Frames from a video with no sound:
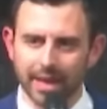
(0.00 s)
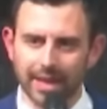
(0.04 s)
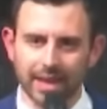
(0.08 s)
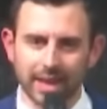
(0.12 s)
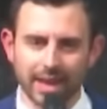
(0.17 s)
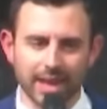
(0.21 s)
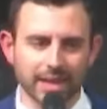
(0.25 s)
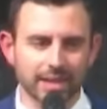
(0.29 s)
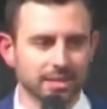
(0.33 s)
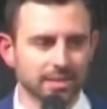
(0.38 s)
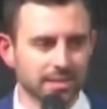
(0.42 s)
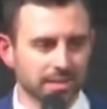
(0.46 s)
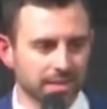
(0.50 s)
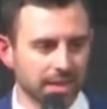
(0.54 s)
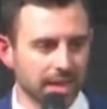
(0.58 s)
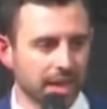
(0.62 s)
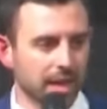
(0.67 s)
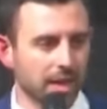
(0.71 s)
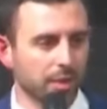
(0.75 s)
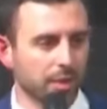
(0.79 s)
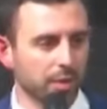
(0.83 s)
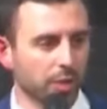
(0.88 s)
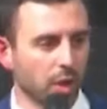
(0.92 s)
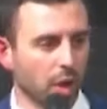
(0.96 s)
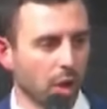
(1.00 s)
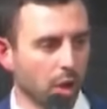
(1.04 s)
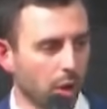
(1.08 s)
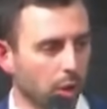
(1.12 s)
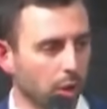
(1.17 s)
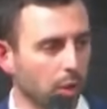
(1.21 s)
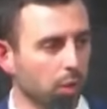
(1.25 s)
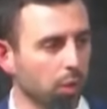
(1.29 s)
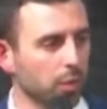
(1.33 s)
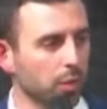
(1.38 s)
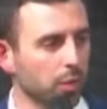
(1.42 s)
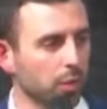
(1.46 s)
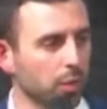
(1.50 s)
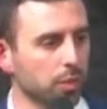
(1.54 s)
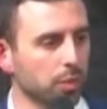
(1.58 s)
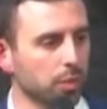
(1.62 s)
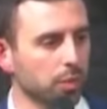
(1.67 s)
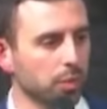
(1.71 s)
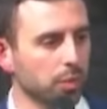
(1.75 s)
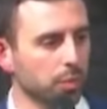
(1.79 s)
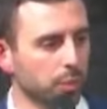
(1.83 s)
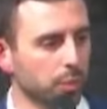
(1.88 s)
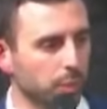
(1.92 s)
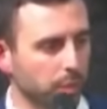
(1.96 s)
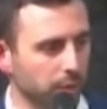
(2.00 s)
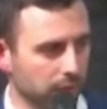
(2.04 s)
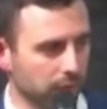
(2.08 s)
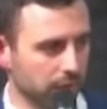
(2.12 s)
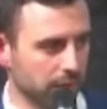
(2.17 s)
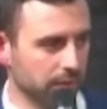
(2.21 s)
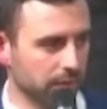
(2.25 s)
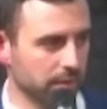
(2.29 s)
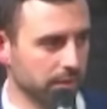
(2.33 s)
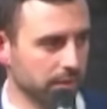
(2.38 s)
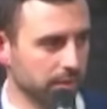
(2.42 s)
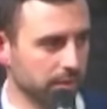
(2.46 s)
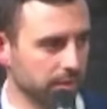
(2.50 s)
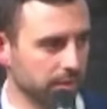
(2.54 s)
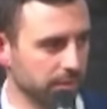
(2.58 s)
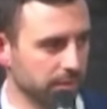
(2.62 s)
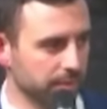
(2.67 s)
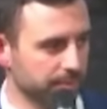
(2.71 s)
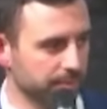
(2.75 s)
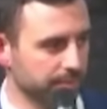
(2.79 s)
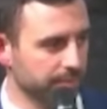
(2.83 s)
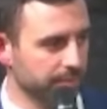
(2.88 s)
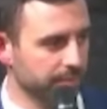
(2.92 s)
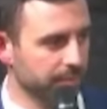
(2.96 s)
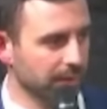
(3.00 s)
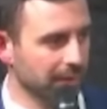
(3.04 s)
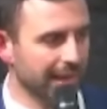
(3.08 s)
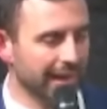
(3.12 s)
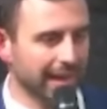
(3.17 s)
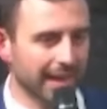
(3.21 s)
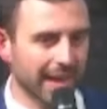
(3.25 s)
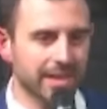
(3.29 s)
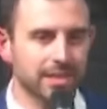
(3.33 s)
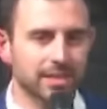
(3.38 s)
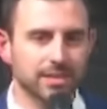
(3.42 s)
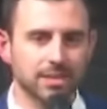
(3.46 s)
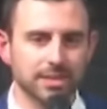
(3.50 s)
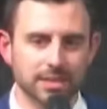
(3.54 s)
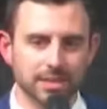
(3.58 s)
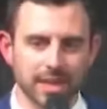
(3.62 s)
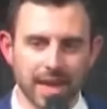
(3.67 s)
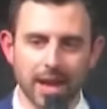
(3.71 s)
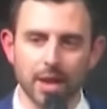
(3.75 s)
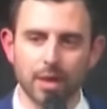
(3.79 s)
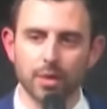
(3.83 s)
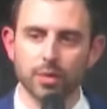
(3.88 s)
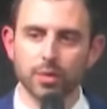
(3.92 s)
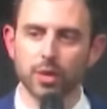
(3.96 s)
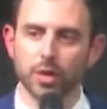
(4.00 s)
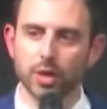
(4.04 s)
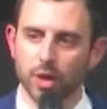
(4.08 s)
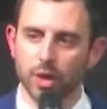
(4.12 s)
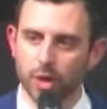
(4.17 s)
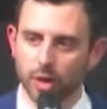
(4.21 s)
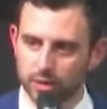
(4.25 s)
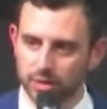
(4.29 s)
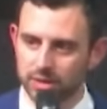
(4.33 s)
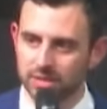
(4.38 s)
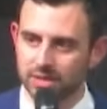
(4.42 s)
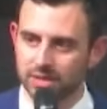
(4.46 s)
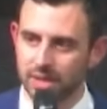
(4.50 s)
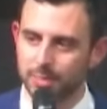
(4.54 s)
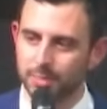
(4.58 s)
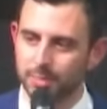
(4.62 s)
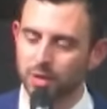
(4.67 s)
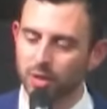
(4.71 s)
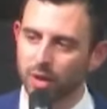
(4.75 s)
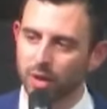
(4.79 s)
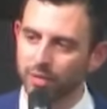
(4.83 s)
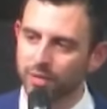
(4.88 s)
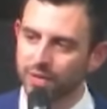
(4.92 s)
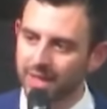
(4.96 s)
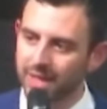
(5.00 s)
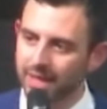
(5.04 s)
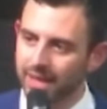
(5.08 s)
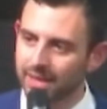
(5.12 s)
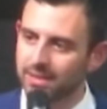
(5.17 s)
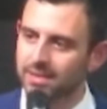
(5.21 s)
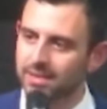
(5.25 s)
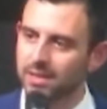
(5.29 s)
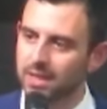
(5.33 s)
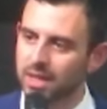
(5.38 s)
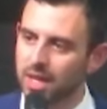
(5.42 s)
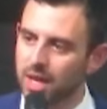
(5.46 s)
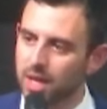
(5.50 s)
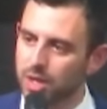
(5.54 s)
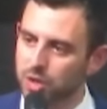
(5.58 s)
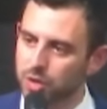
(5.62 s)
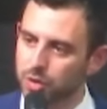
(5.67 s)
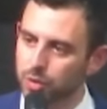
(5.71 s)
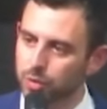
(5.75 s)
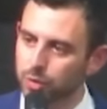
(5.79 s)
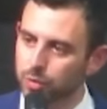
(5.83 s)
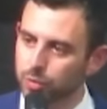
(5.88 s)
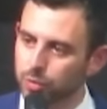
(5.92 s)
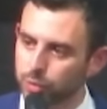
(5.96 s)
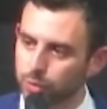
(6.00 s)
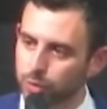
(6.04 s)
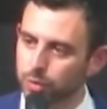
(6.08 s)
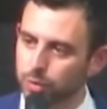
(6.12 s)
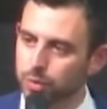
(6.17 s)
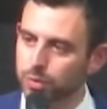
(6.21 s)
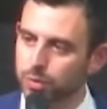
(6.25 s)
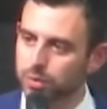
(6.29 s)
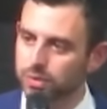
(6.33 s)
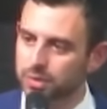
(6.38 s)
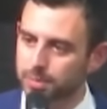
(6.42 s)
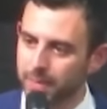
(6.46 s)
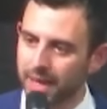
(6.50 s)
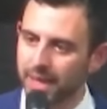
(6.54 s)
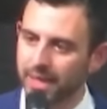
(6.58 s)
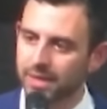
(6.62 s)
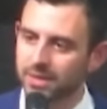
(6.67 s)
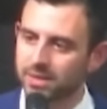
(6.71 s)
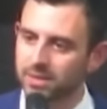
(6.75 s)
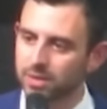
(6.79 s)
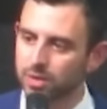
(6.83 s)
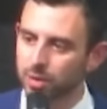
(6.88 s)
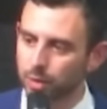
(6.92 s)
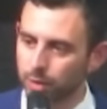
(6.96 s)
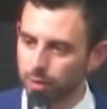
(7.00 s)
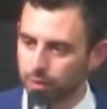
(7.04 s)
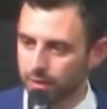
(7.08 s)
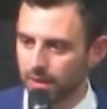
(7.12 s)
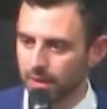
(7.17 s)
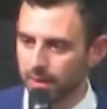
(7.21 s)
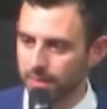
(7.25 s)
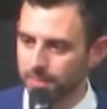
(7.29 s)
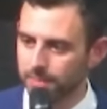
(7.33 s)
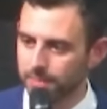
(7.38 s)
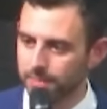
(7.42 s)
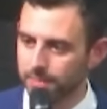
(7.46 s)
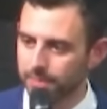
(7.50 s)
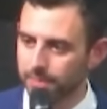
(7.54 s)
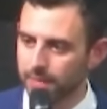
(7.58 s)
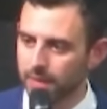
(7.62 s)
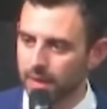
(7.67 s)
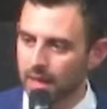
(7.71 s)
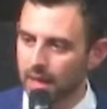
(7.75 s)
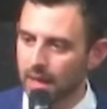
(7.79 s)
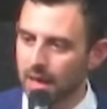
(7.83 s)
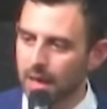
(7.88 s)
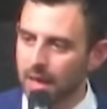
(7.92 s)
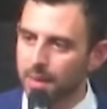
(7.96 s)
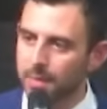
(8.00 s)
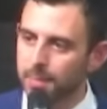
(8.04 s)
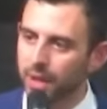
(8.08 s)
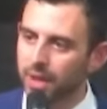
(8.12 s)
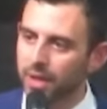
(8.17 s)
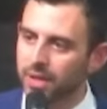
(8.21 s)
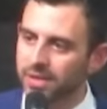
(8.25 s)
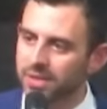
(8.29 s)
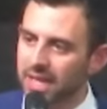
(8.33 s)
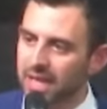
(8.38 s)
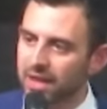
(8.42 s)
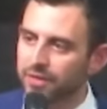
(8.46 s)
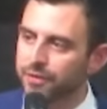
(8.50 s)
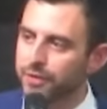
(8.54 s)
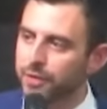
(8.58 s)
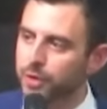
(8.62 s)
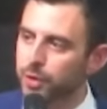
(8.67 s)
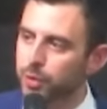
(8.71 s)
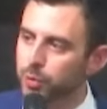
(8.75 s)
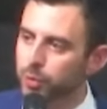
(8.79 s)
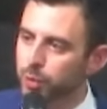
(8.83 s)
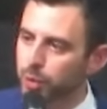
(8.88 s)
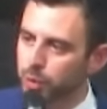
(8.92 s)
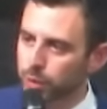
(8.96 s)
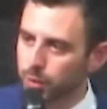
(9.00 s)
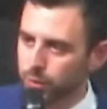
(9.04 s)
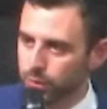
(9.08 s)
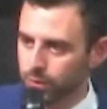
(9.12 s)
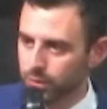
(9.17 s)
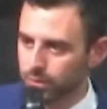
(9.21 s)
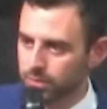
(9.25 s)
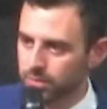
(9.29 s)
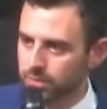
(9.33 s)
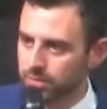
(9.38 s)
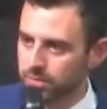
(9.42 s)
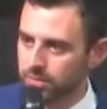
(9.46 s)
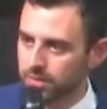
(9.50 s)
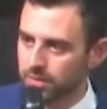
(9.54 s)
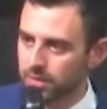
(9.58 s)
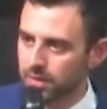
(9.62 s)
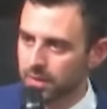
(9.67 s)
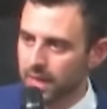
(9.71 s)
it lets down the whole world. It lets down the concept of an international rules based order. Because if the rule